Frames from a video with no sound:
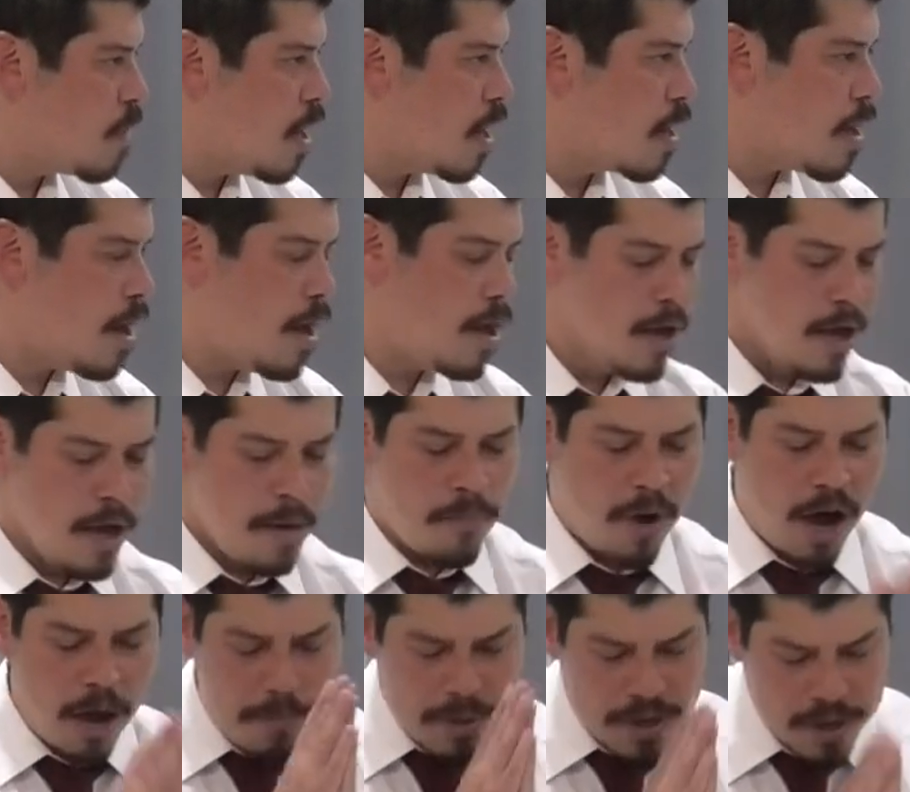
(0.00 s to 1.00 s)
Okay?
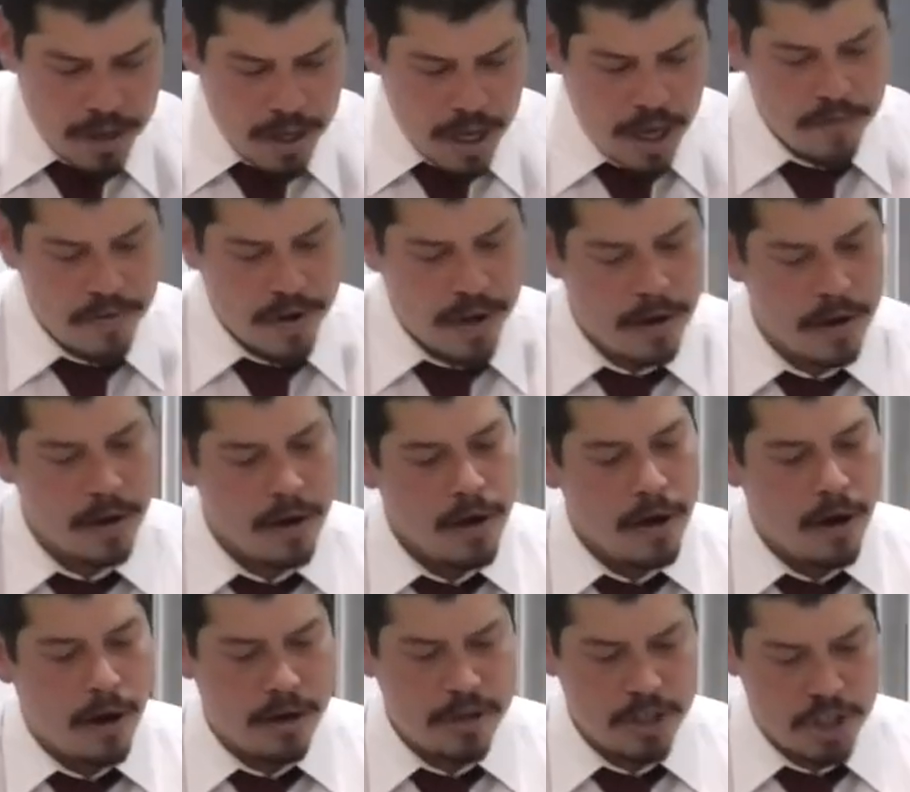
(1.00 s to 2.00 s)
By believing
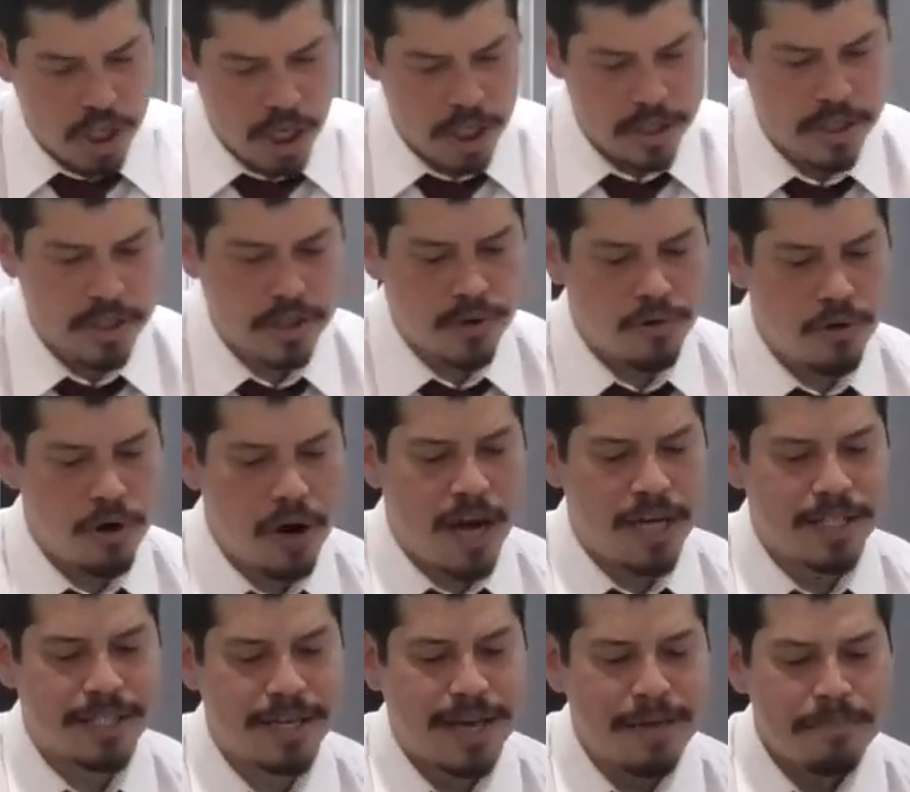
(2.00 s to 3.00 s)
on Jesus
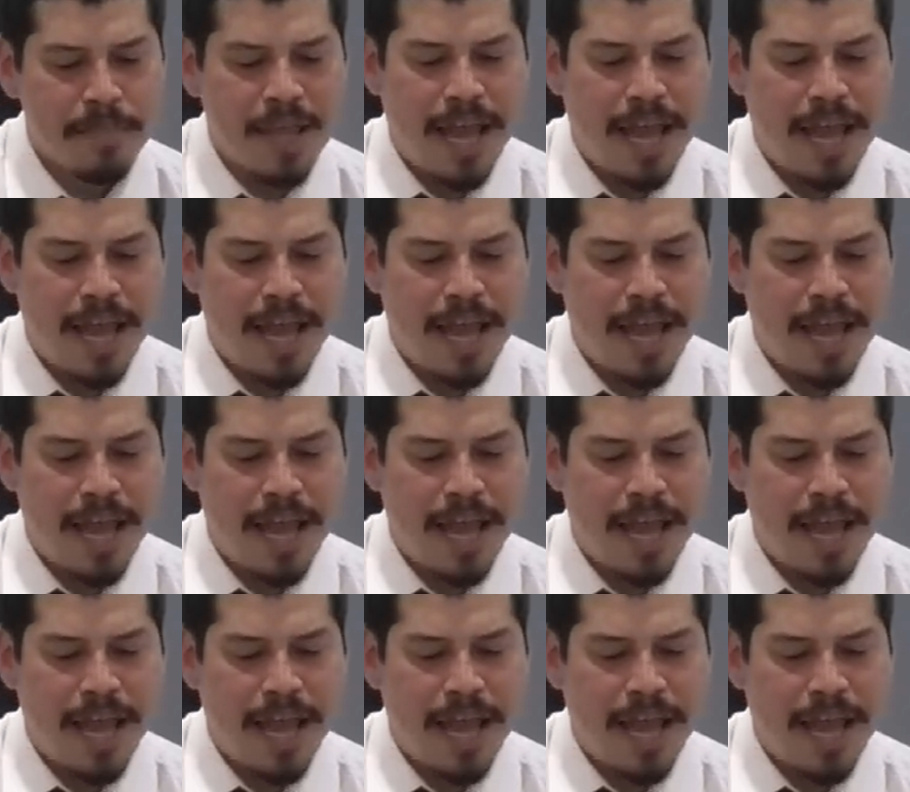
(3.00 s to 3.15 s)
Christ.